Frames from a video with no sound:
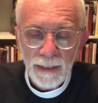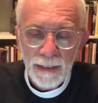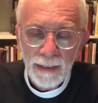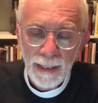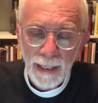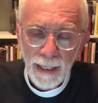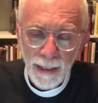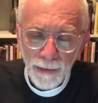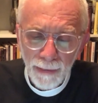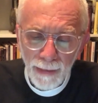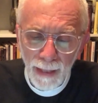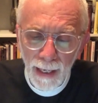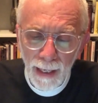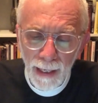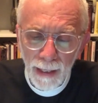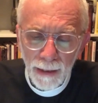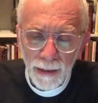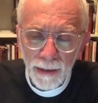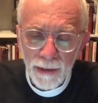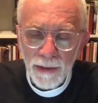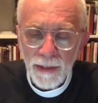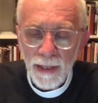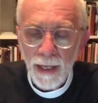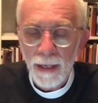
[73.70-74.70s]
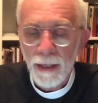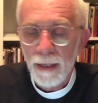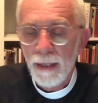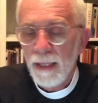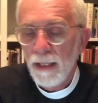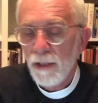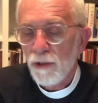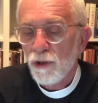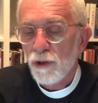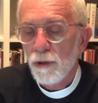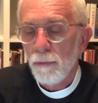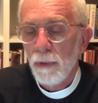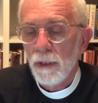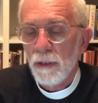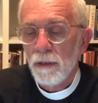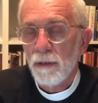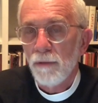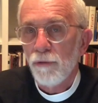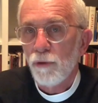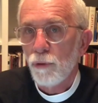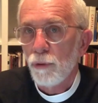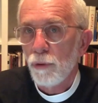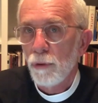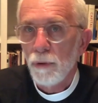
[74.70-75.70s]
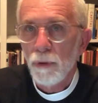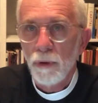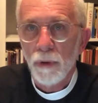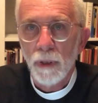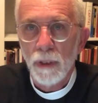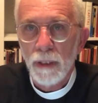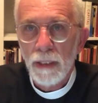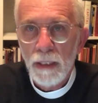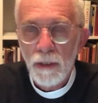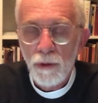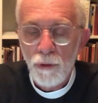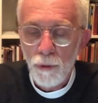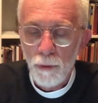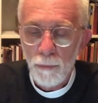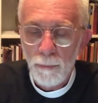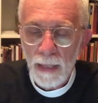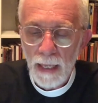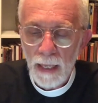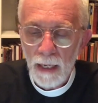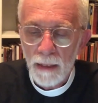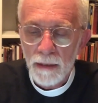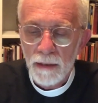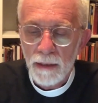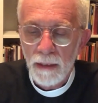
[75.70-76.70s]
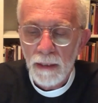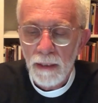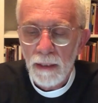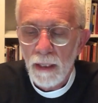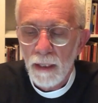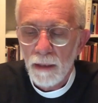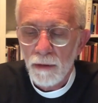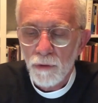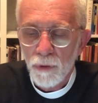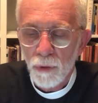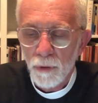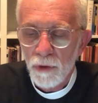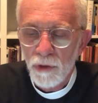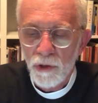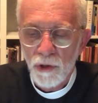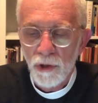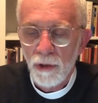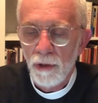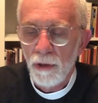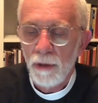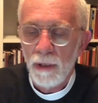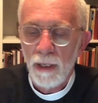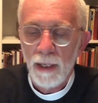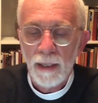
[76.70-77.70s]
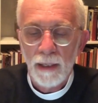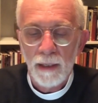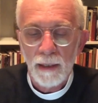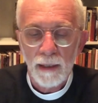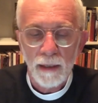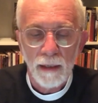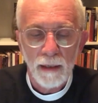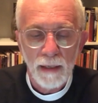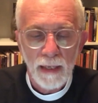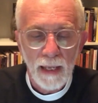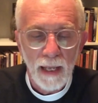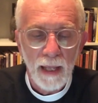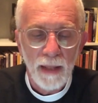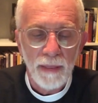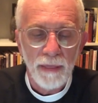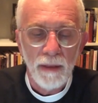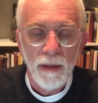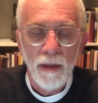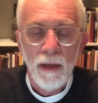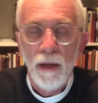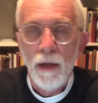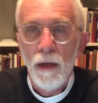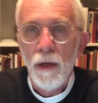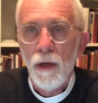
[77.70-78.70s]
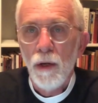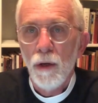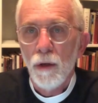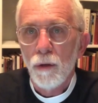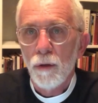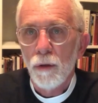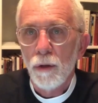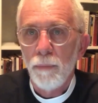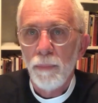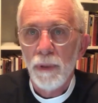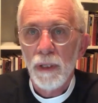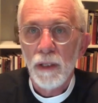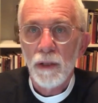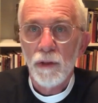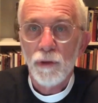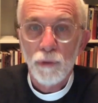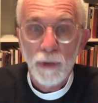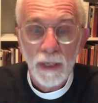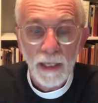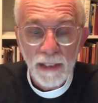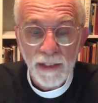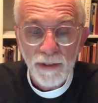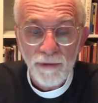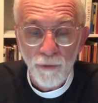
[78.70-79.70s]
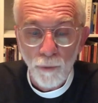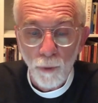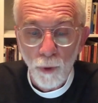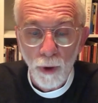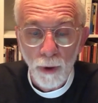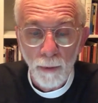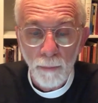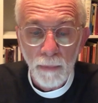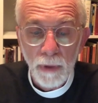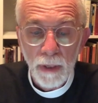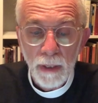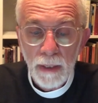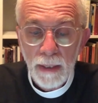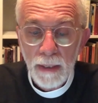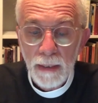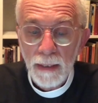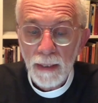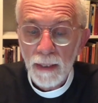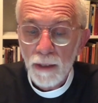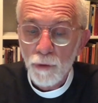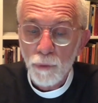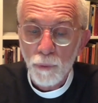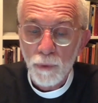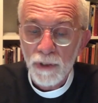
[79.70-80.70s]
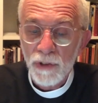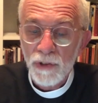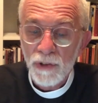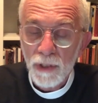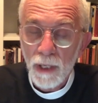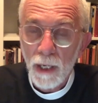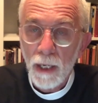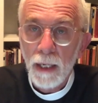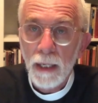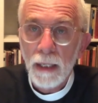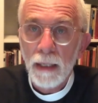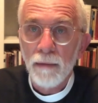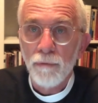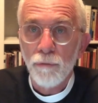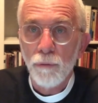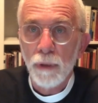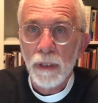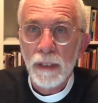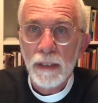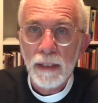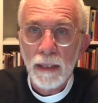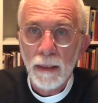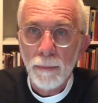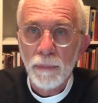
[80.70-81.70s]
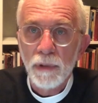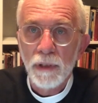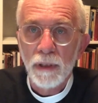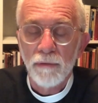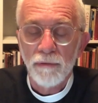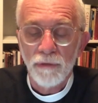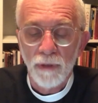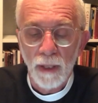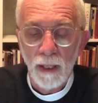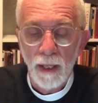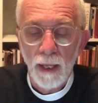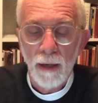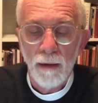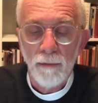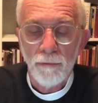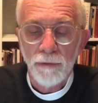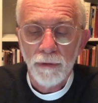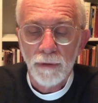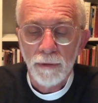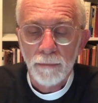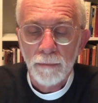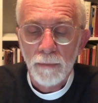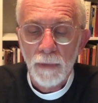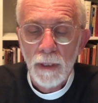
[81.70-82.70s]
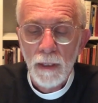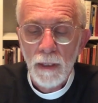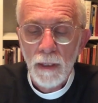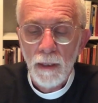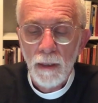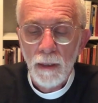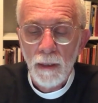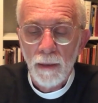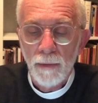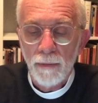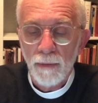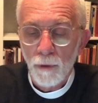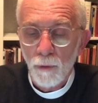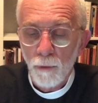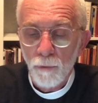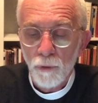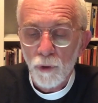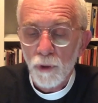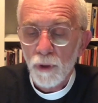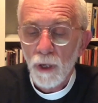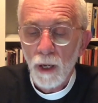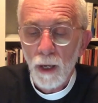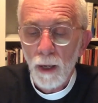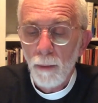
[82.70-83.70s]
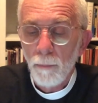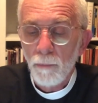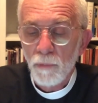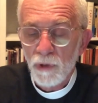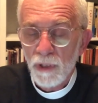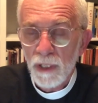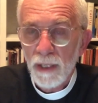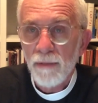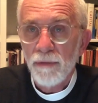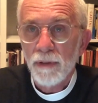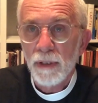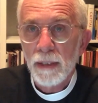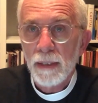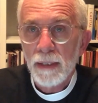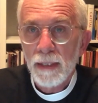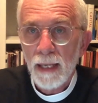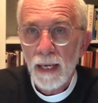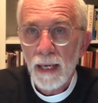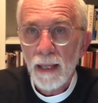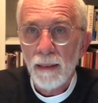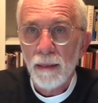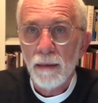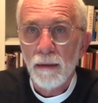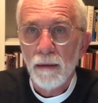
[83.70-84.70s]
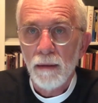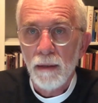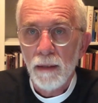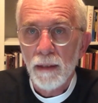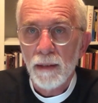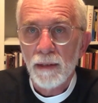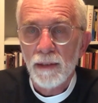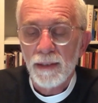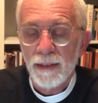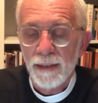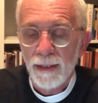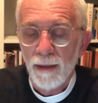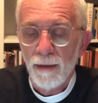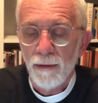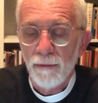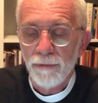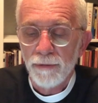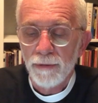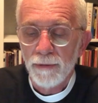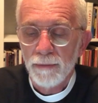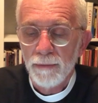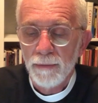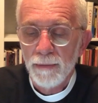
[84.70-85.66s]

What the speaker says: and that is that an instrument of cruel inhumanity and torture and death could be transformed into a sign of redemptive love that overcomes even death itself.